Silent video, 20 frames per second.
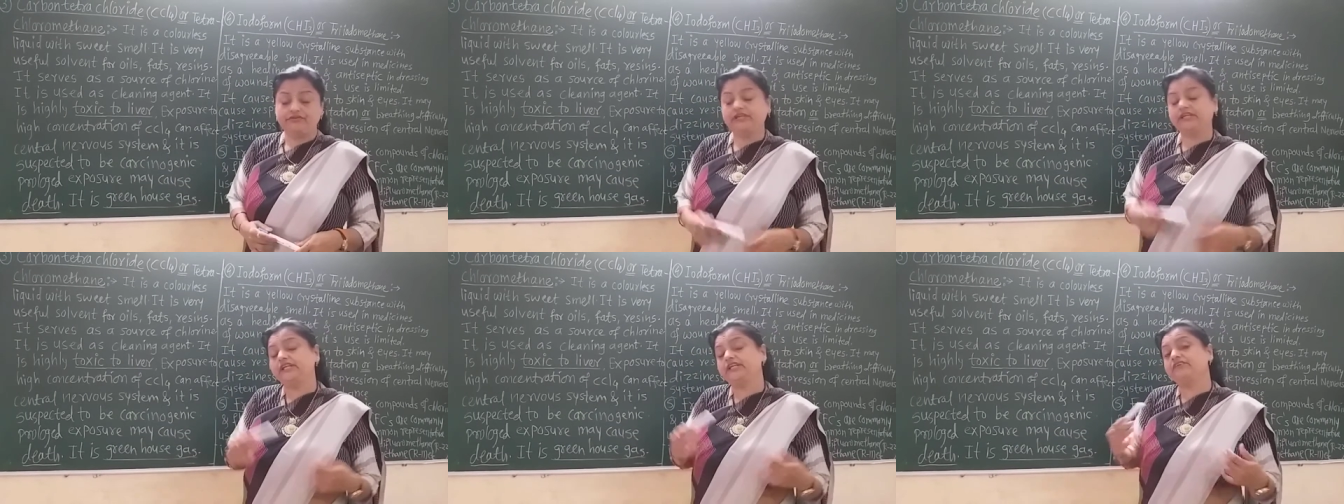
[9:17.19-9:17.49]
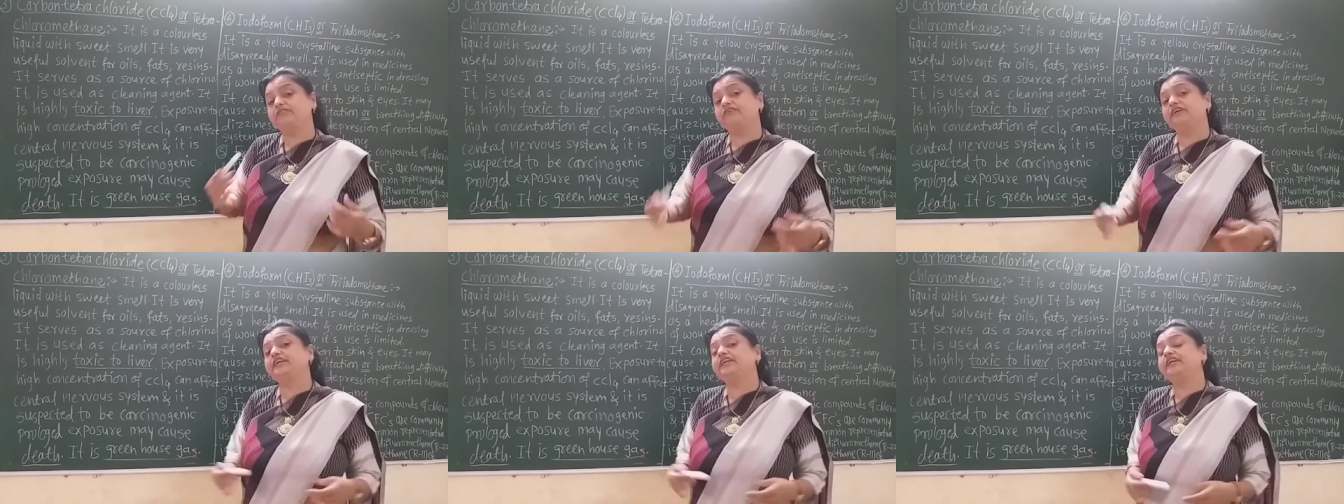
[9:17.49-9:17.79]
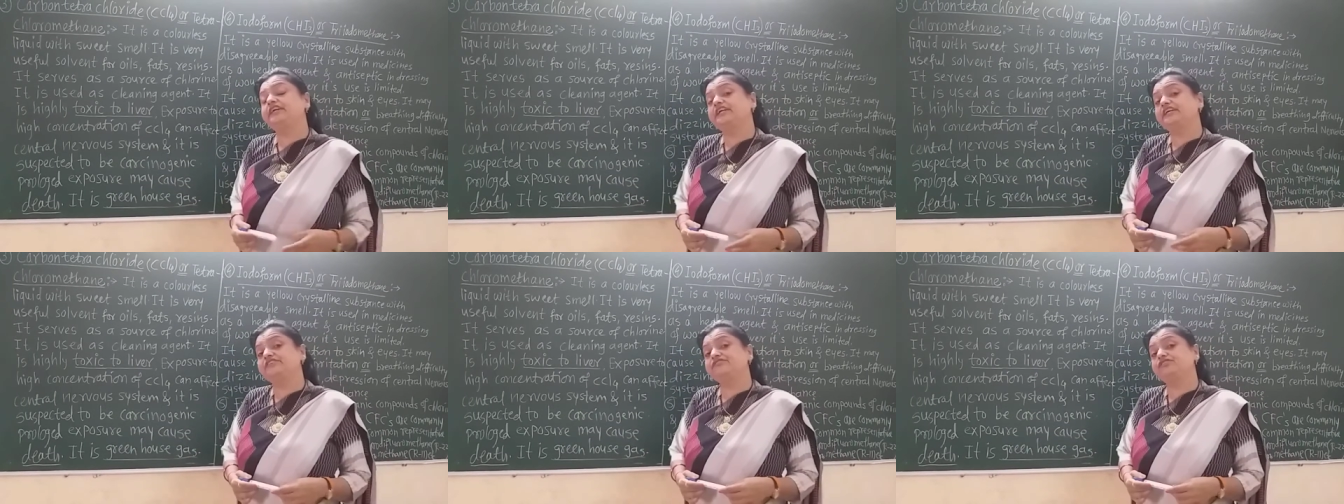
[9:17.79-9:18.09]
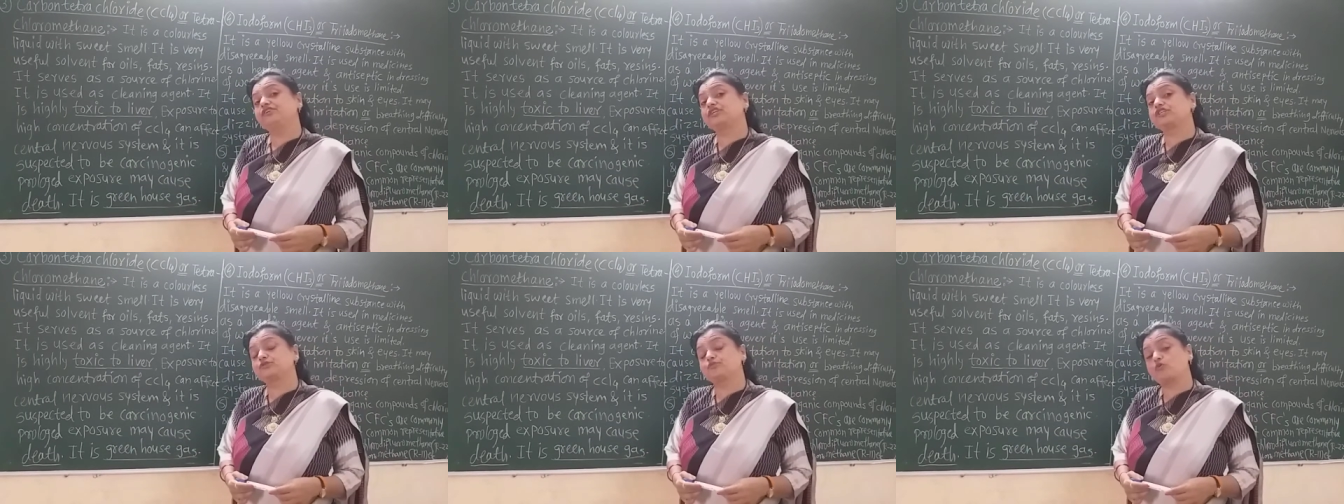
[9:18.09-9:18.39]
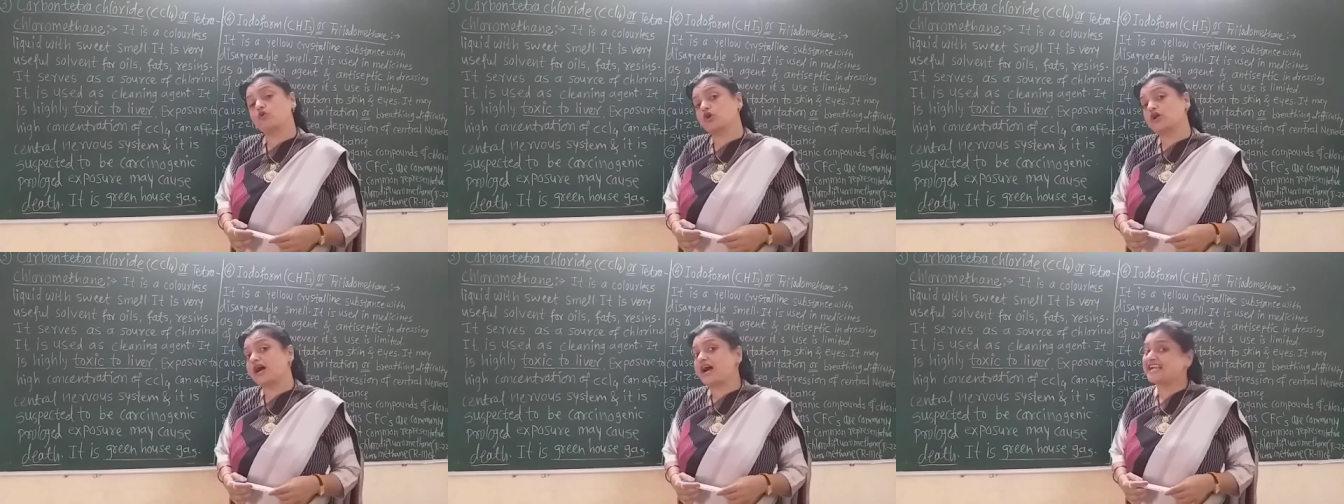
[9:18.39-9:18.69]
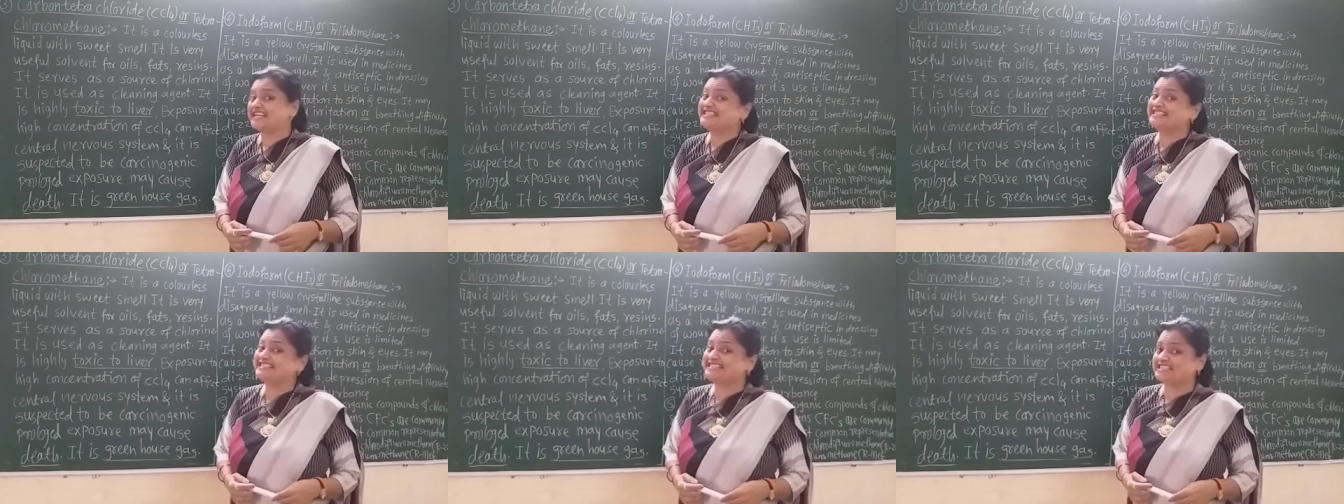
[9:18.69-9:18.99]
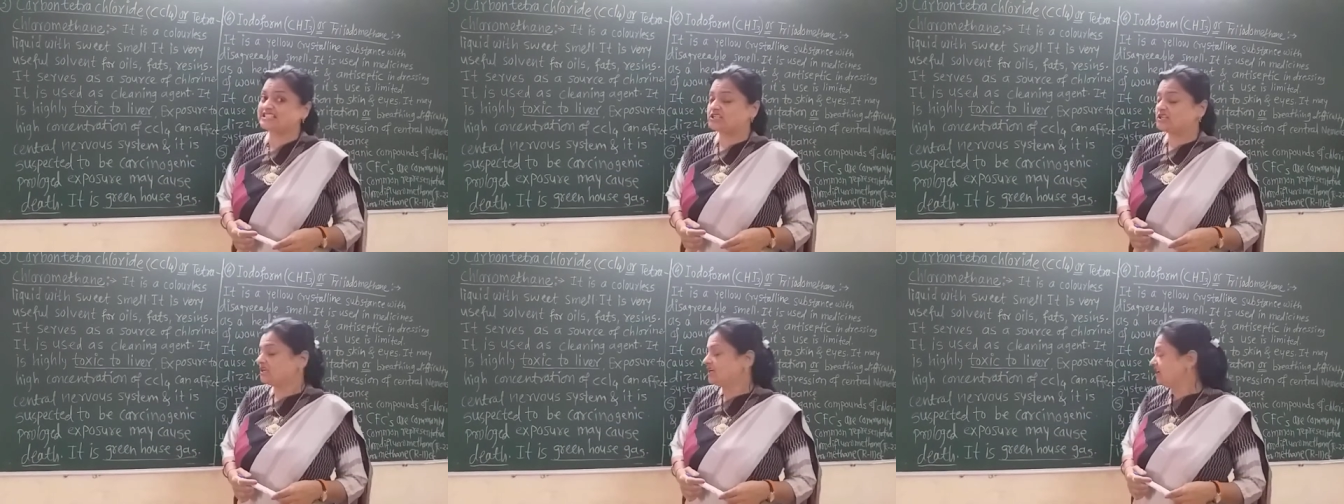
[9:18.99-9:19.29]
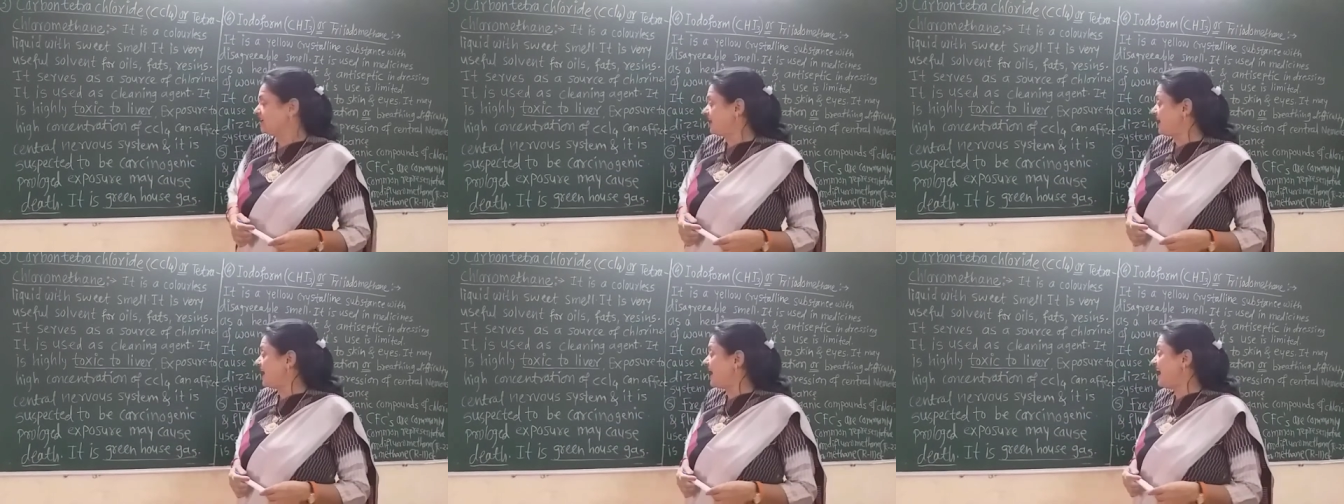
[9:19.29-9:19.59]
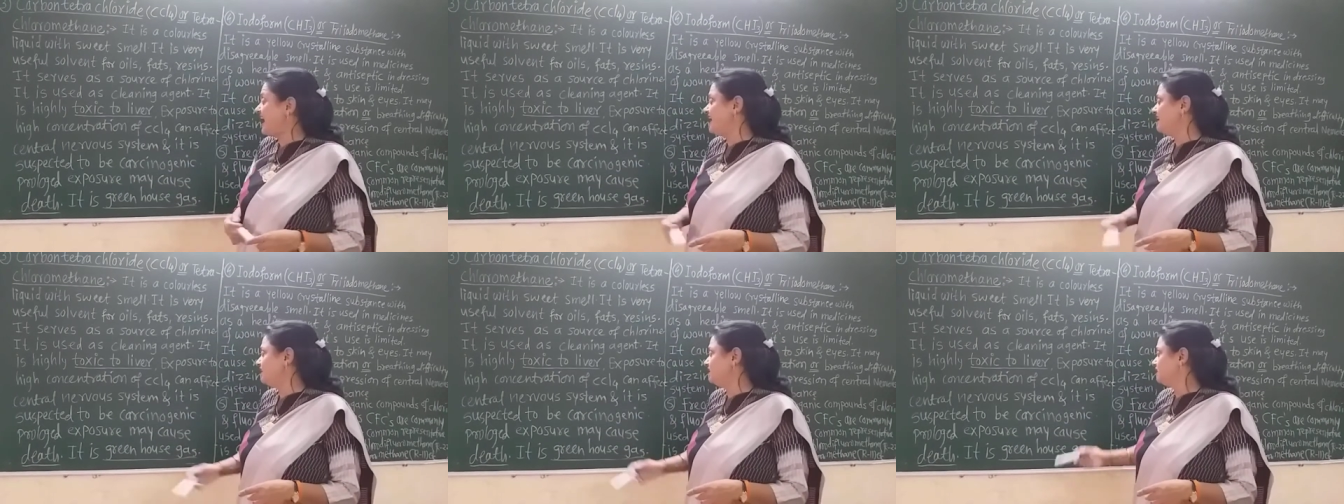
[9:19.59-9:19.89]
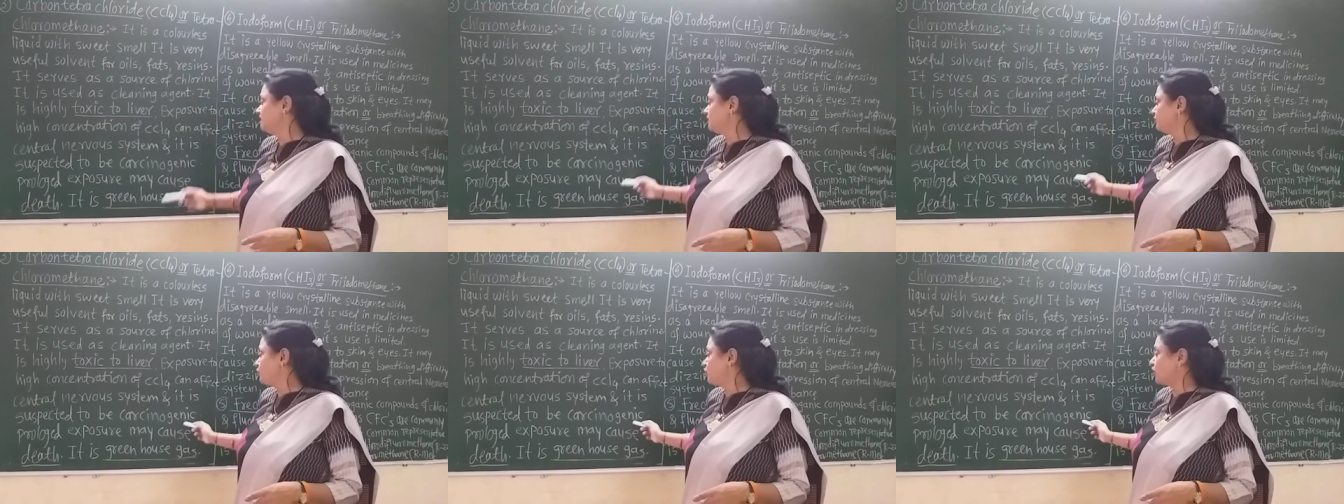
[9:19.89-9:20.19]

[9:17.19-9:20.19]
very dangerous for eyes and